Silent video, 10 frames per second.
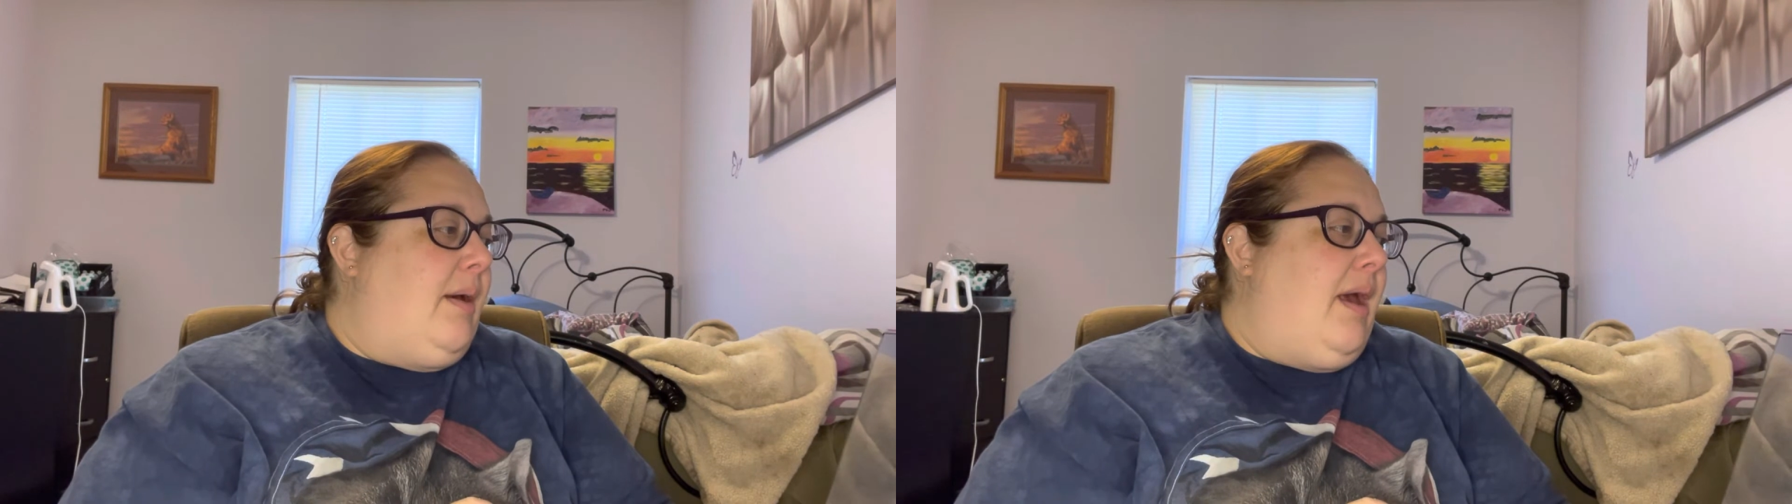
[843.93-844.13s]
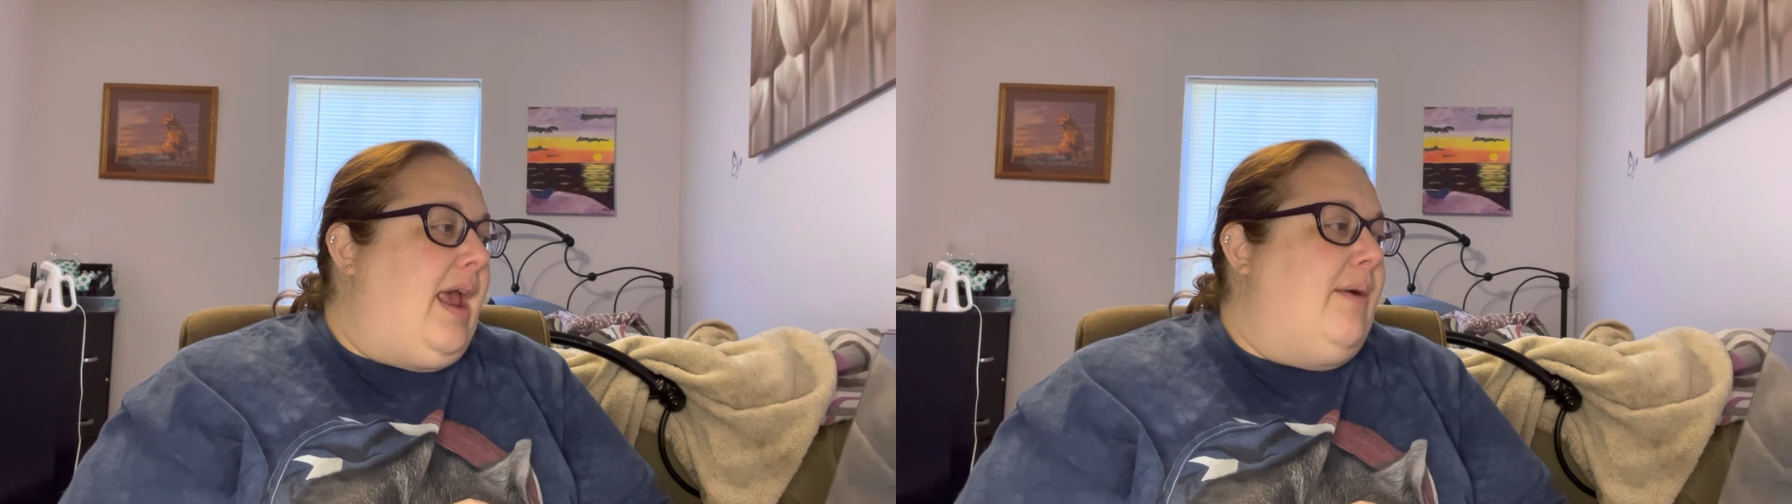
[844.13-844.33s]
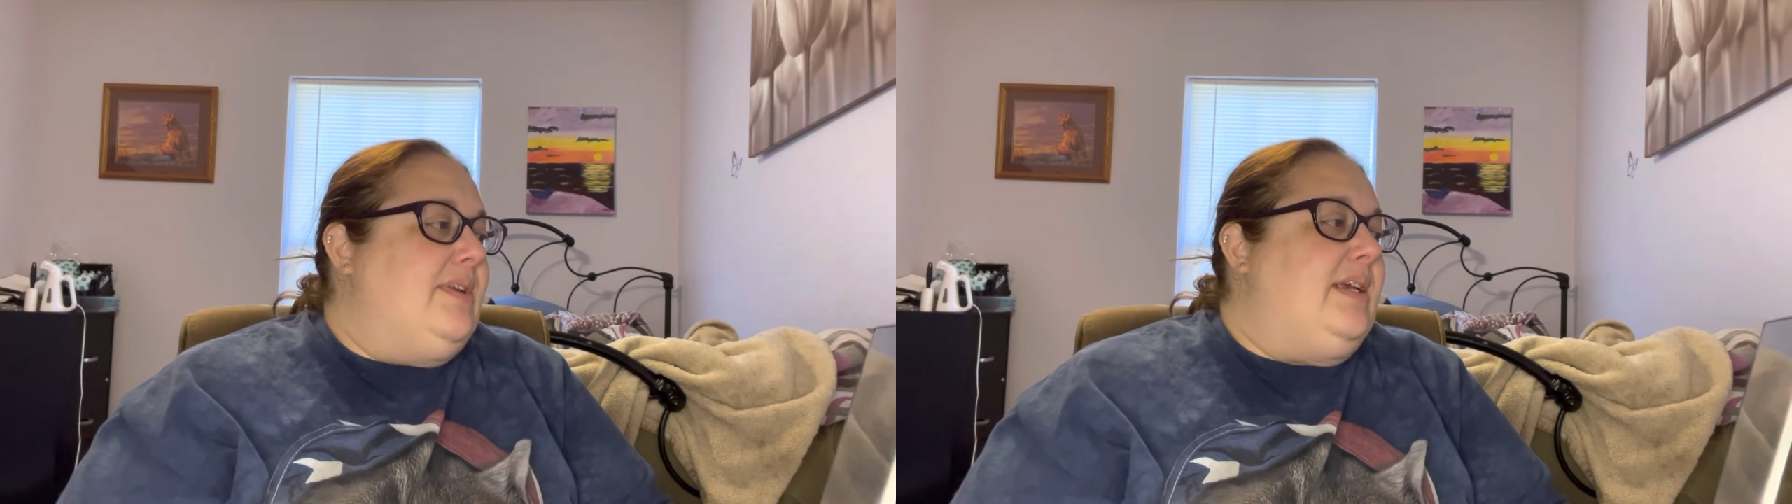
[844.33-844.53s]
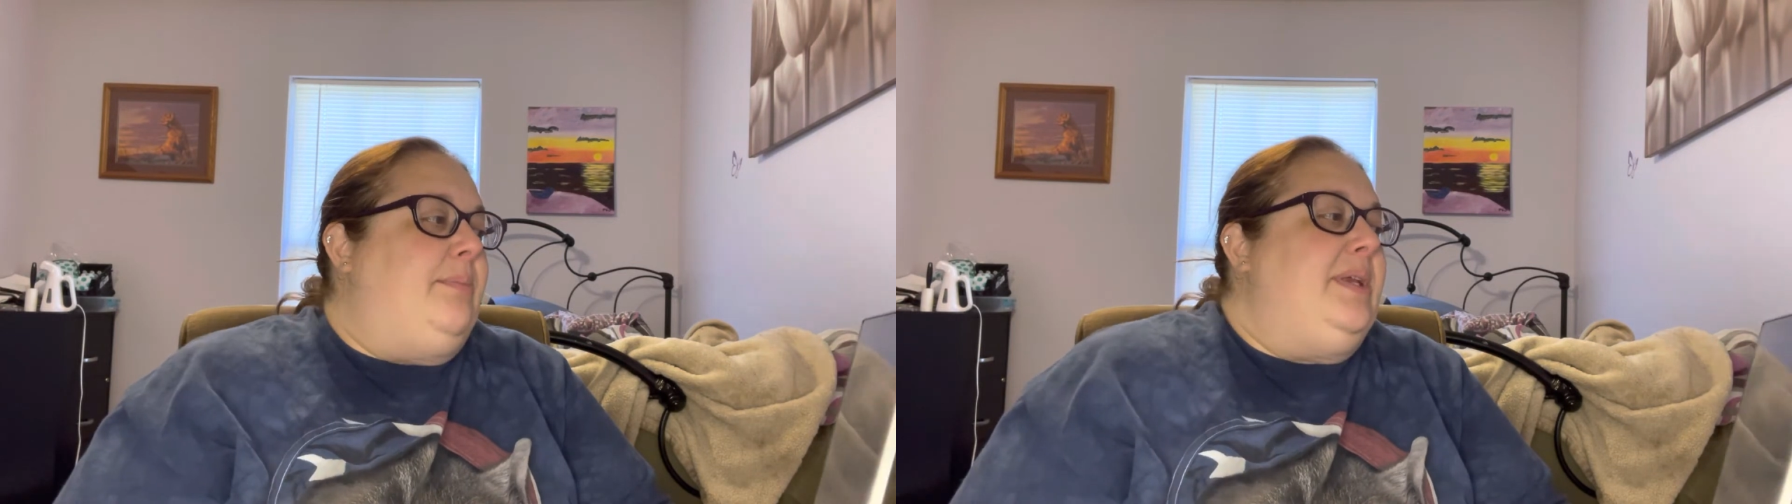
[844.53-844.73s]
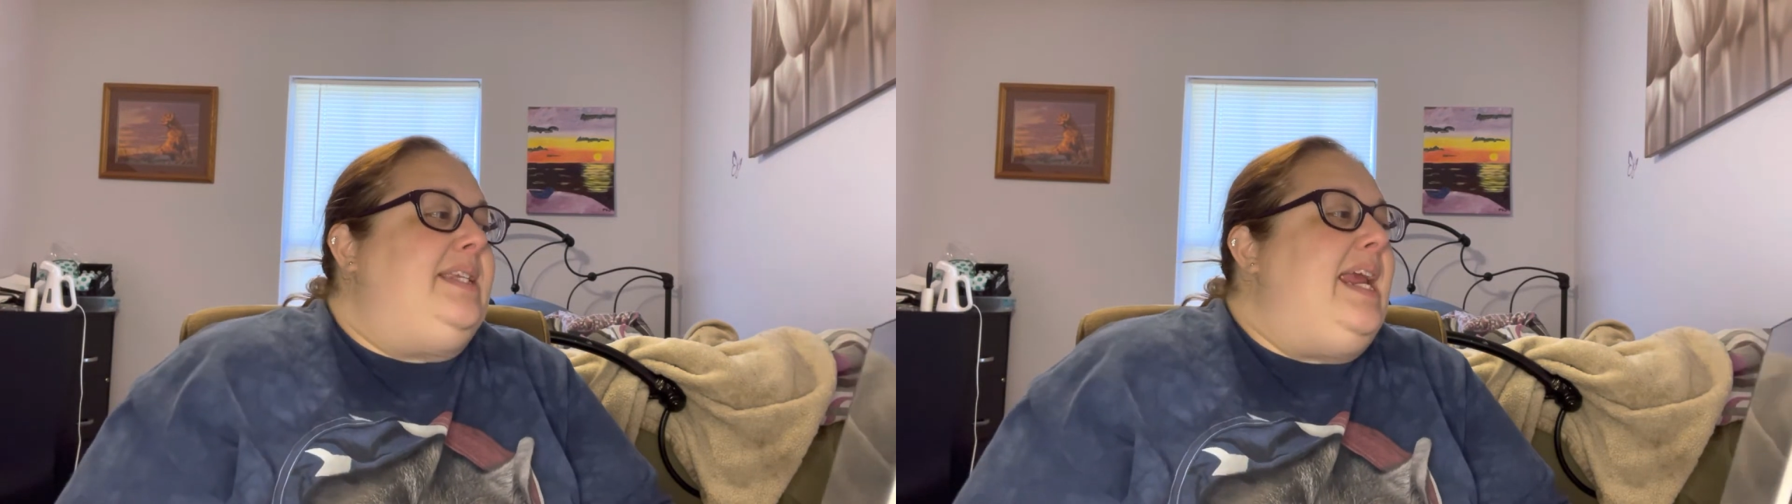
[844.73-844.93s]
It was a
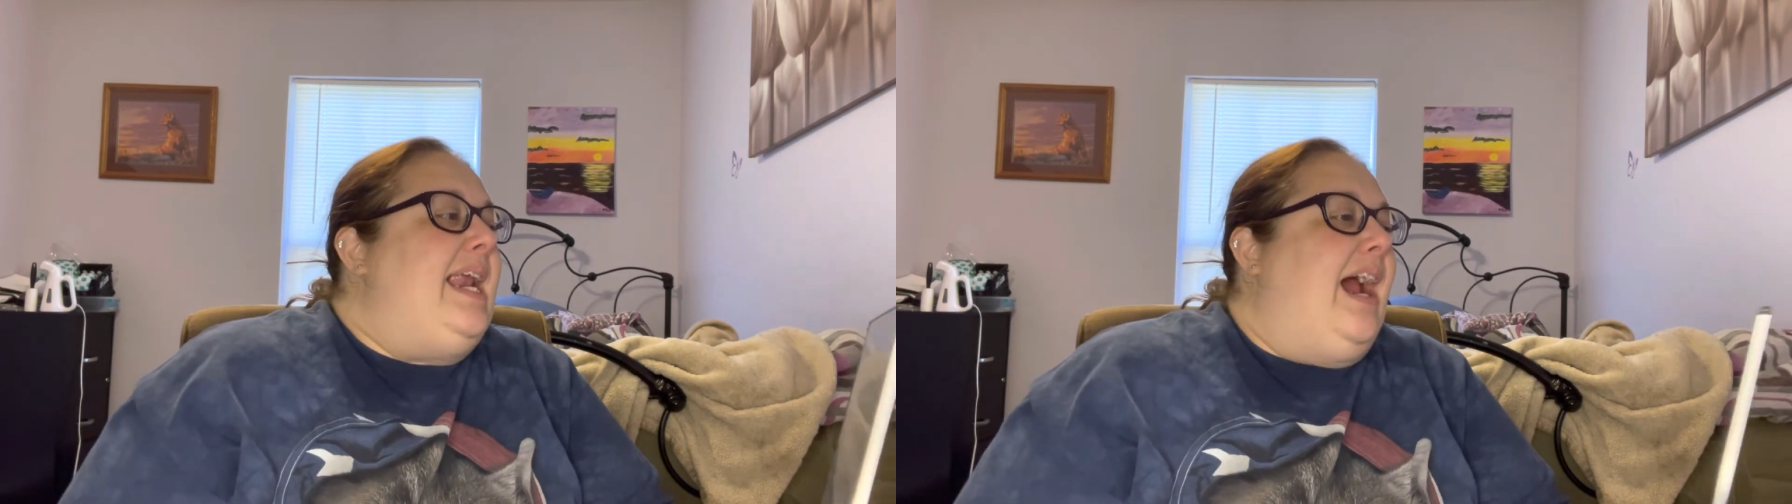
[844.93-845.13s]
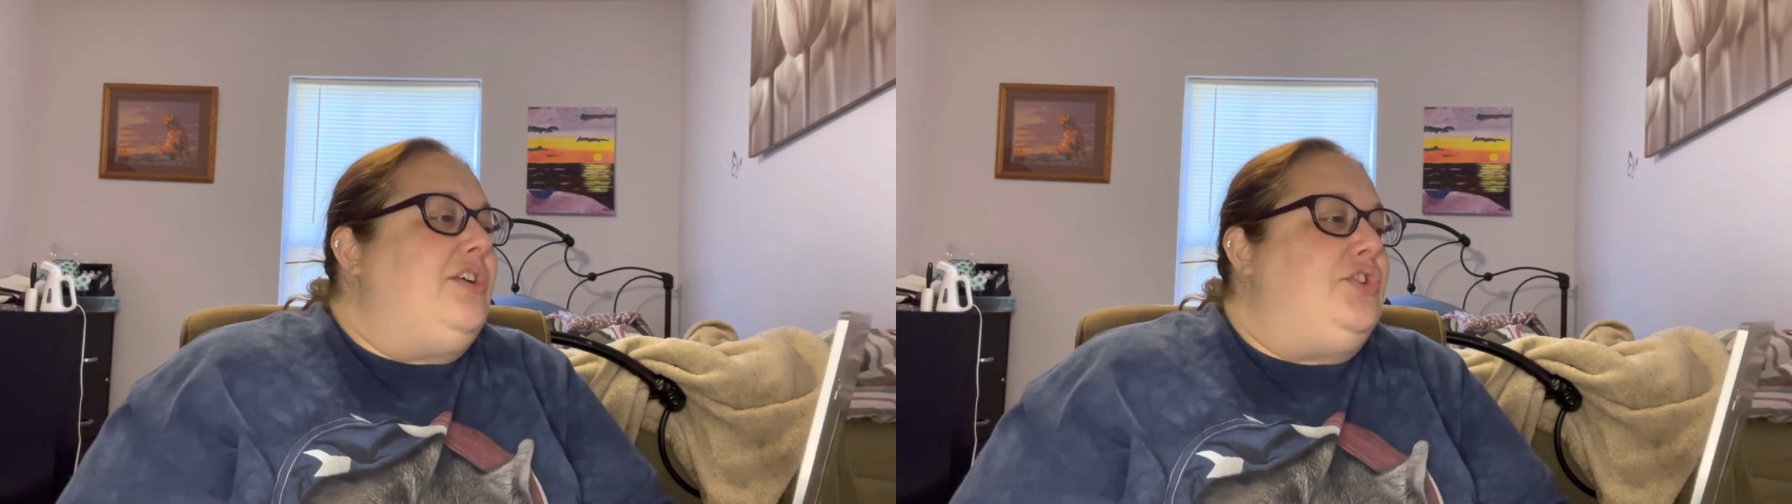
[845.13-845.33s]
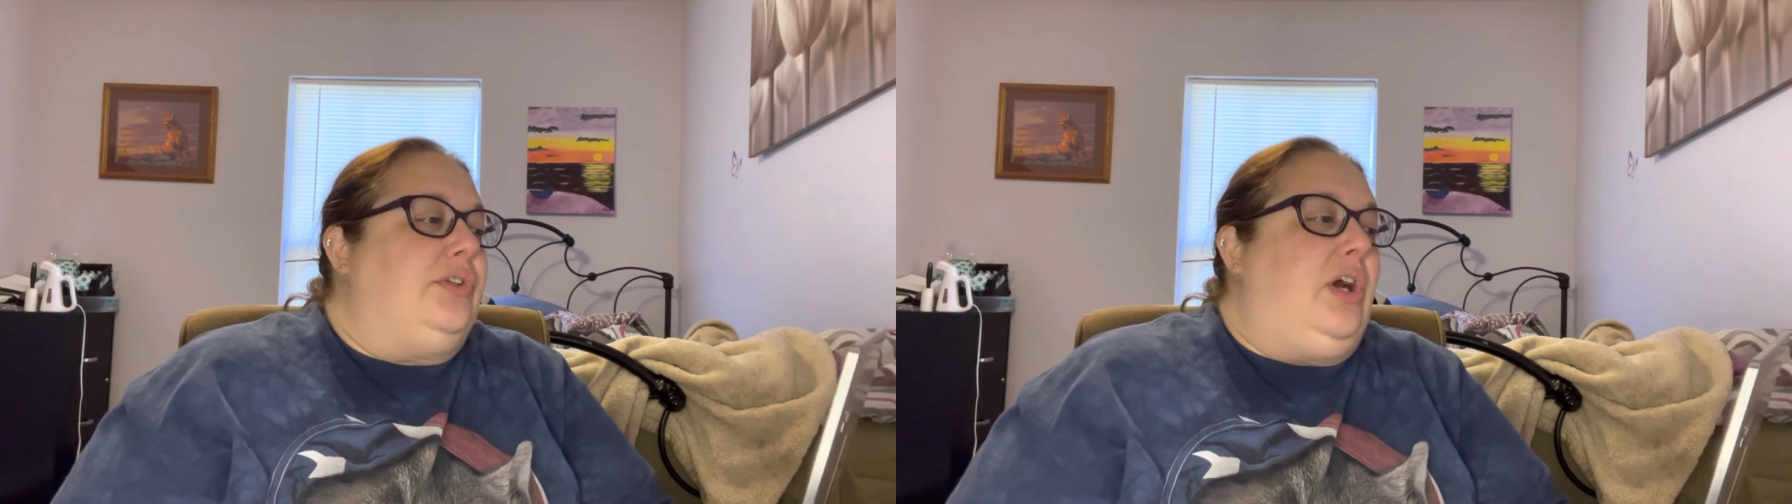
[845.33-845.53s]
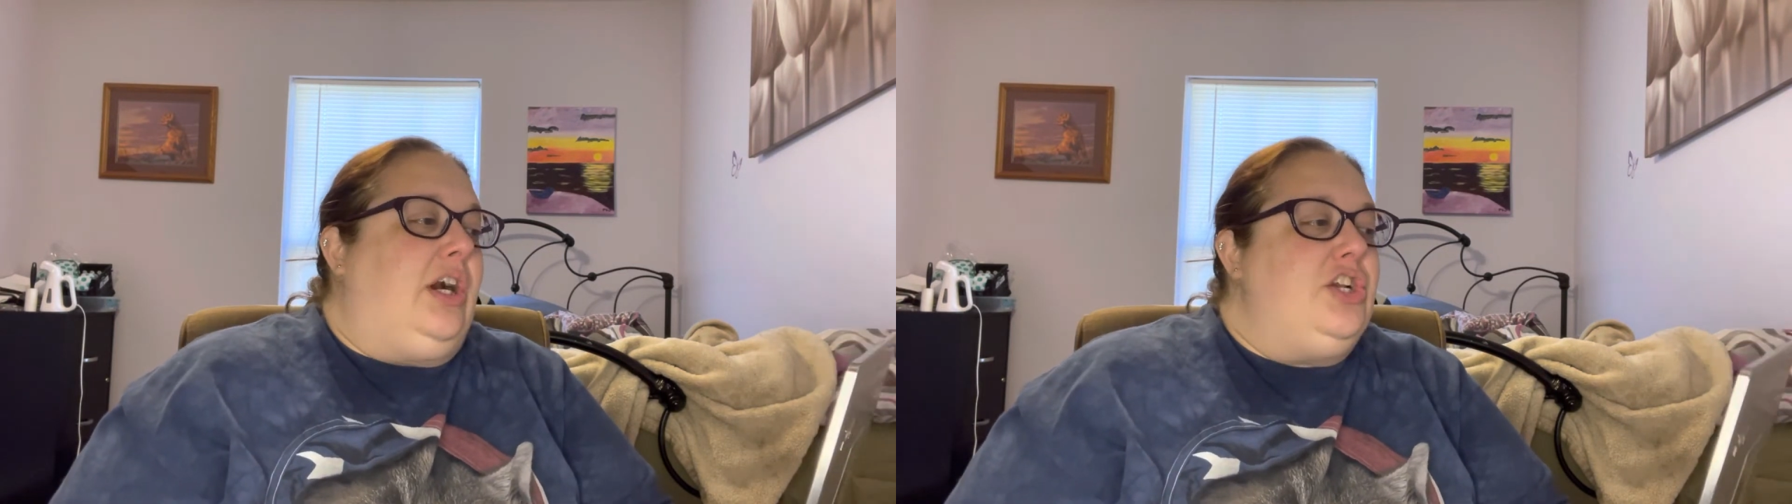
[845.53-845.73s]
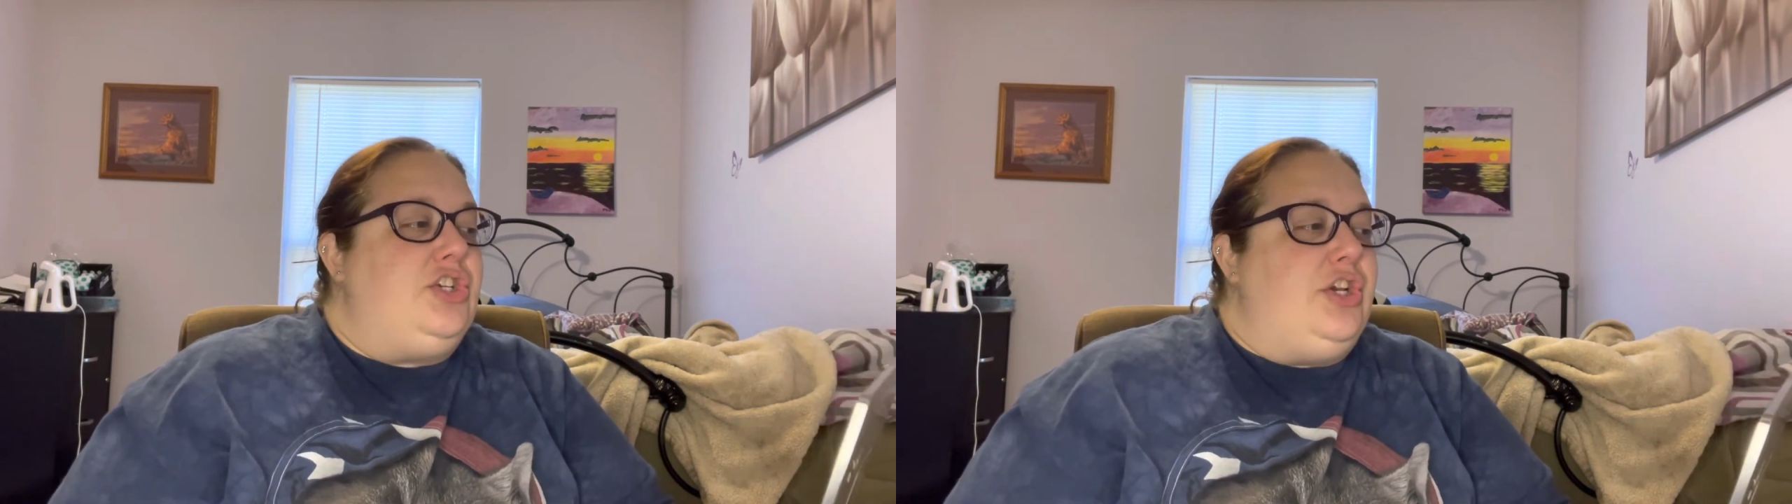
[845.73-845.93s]
petite extra
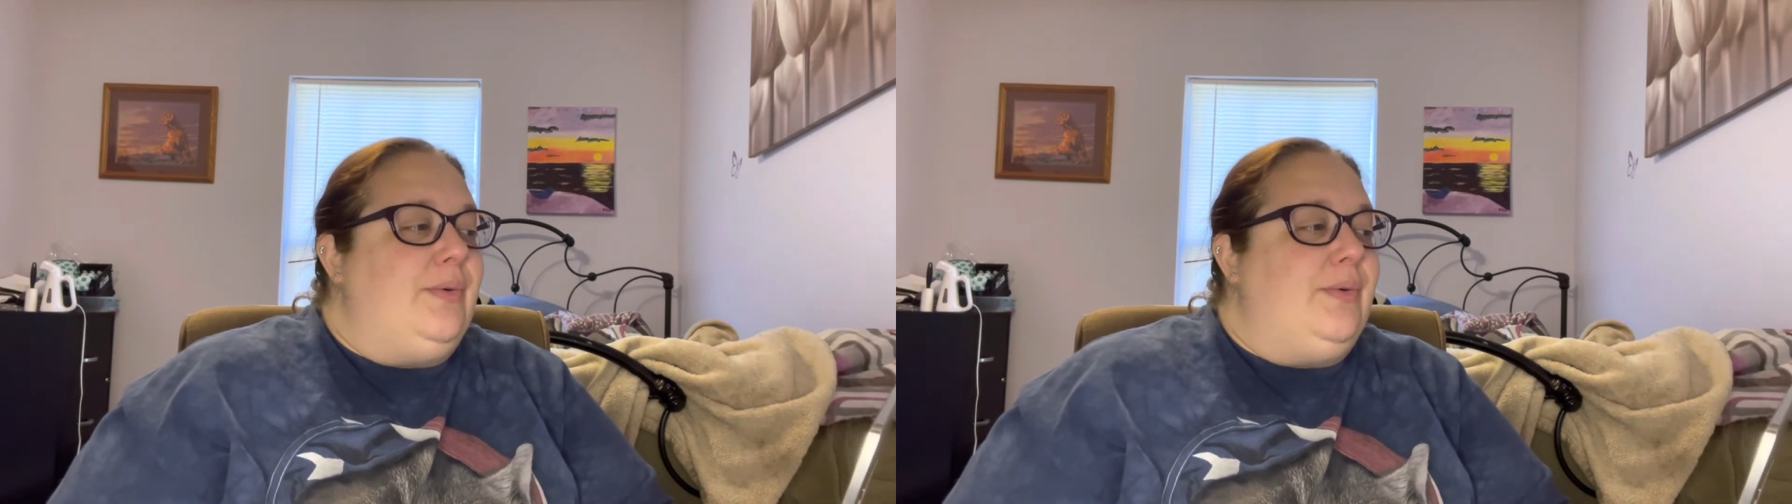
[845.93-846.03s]
large new